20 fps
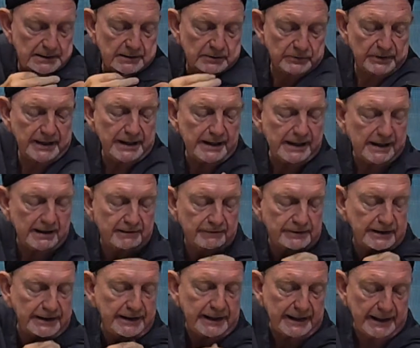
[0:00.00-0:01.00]
we have
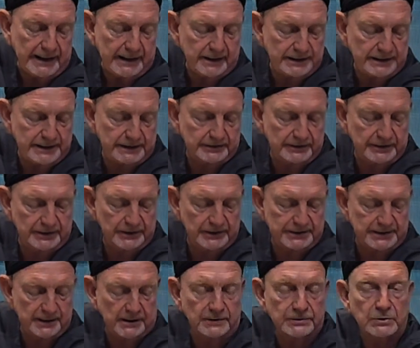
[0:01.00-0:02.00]
an anterior
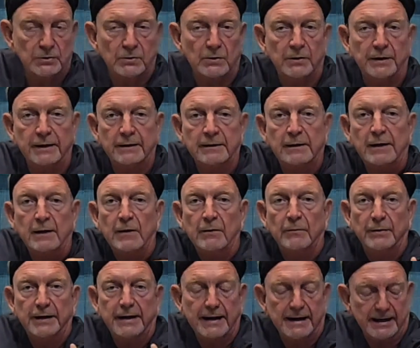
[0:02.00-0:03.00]
deltoid,
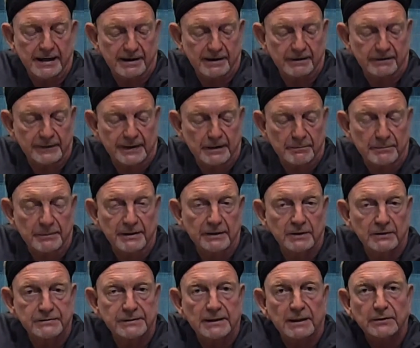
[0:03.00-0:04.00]
we have a
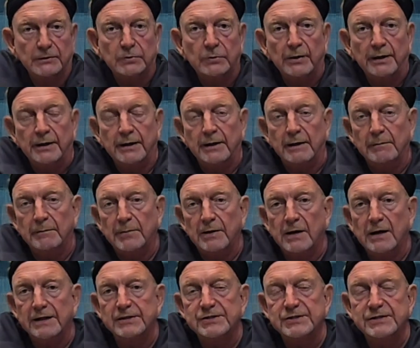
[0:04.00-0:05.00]
middle deltoid and a
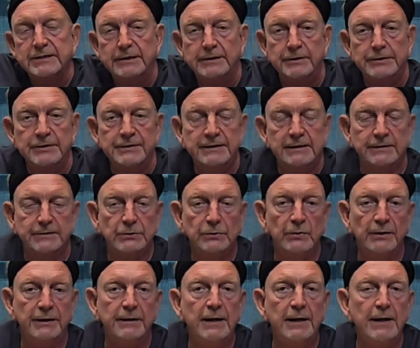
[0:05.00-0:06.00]
posterior
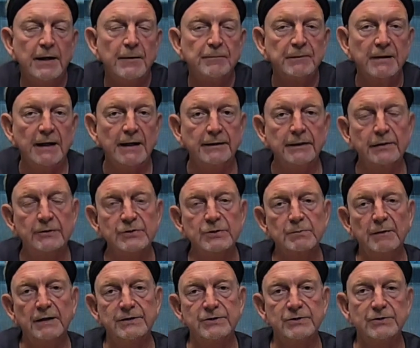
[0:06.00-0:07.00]
deltoid. And those
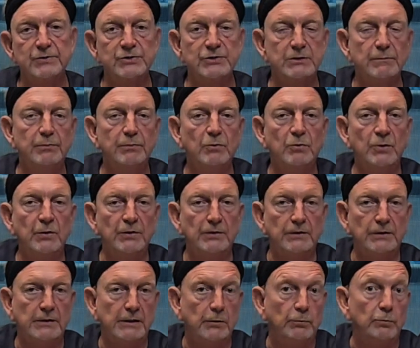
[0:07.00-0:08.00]
muscles
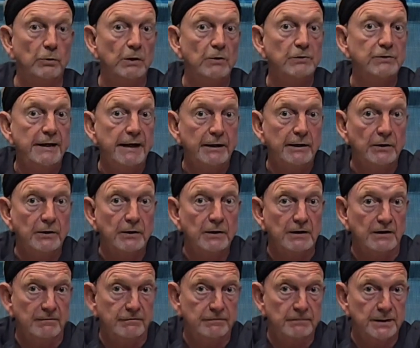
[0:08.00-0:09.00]
support the rotator
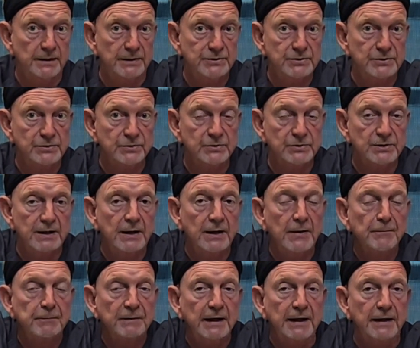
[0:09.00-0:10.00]
cuff muscles.
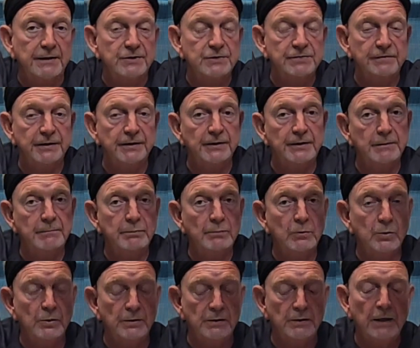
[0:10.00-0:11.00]
And it's very
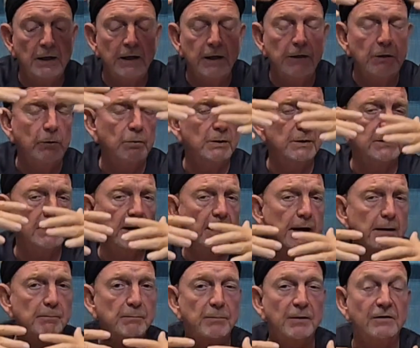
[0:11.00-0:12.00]
important. You would
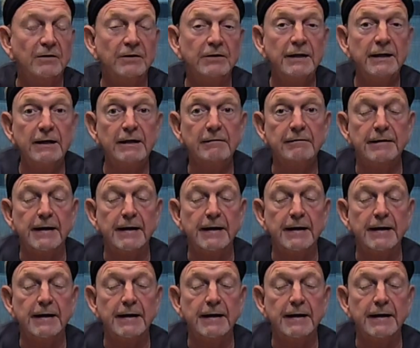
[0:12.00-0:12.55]
not believe